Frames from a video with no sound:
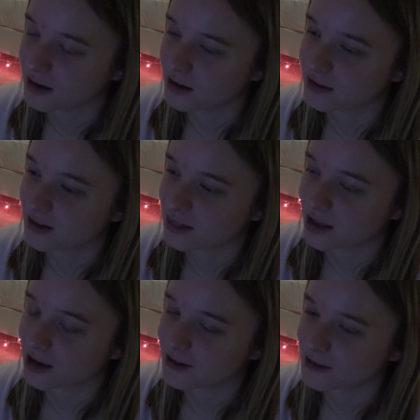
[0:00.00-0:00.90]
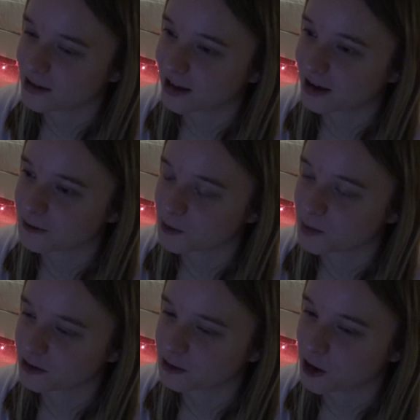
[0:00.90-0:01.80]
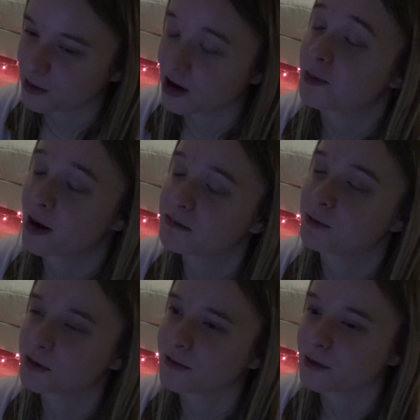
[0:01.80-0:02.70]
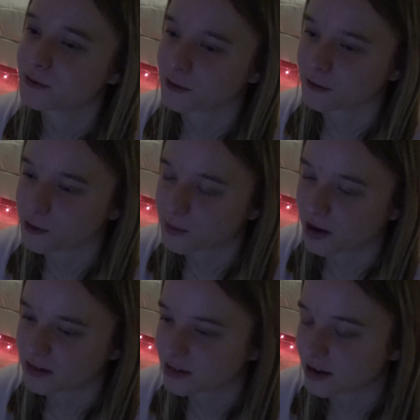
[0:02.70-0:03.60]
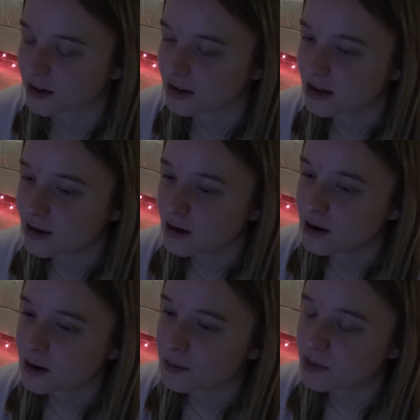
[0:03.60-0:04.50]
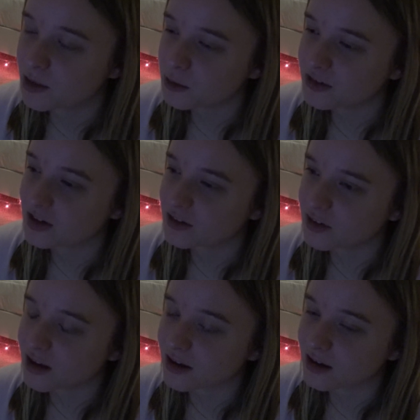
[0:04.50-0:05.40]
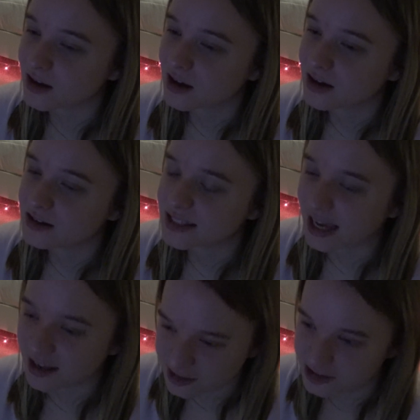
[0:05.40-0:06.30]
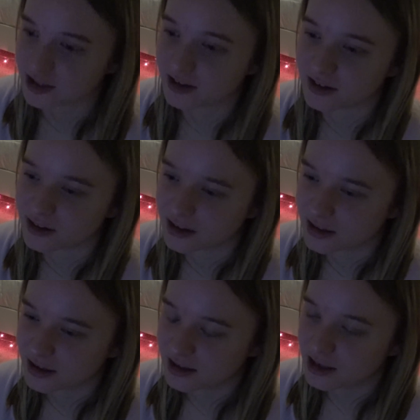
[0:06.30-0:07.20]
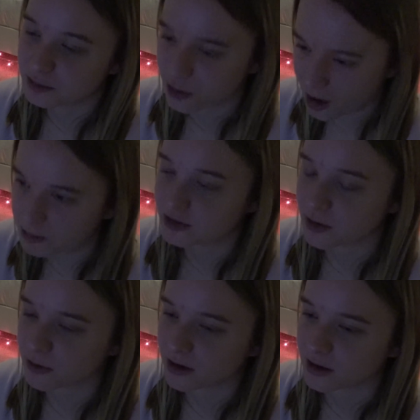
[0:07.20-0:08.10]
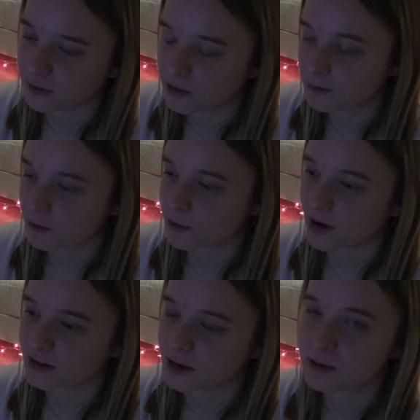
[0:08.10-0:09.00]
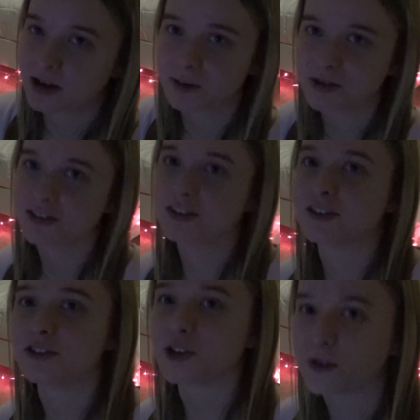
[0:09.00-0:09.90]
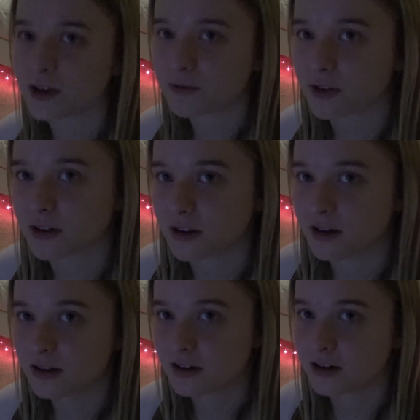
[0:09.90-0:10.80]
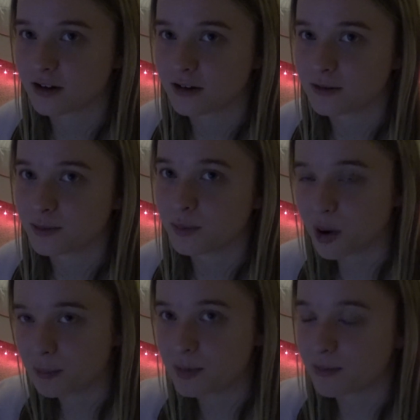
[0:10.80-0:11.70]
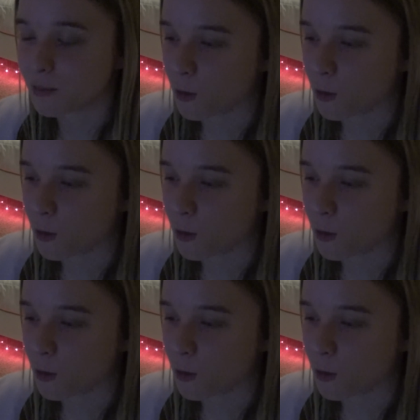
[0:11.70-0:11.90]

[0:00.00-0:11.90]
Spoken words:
and it said that, again, for best drama, I probably would vote for Fruit Basket. But there is such, like, tension in Promised Neverland. I feel like with Fruit Basket, when it comes to season 2, it's definitely gonna bump